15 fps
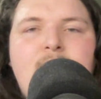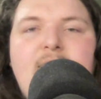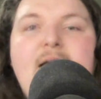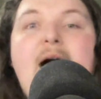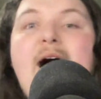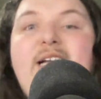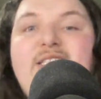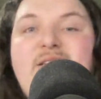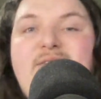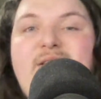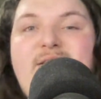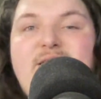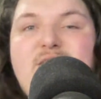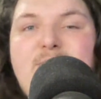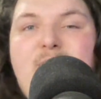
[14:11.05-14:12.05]
The odds are
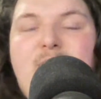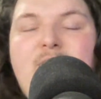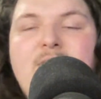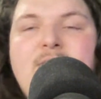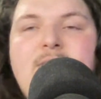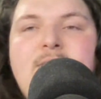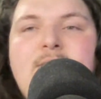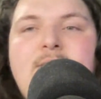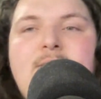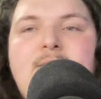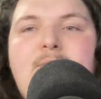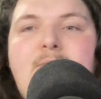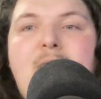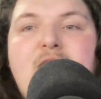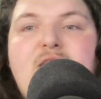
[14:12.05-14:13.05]
very small,
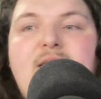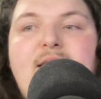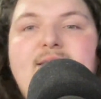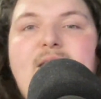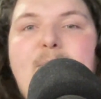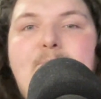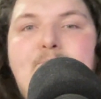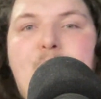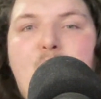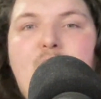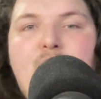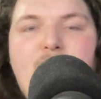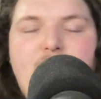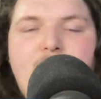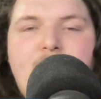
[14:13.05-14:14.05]
much less that
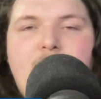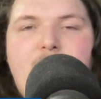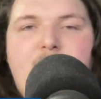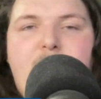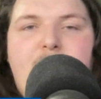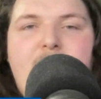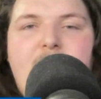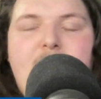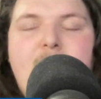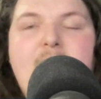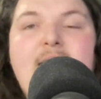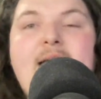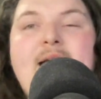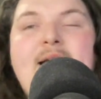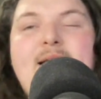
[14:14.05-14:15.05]
both of you are going to play in the
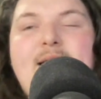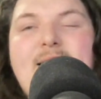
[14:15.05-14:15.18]
NBA,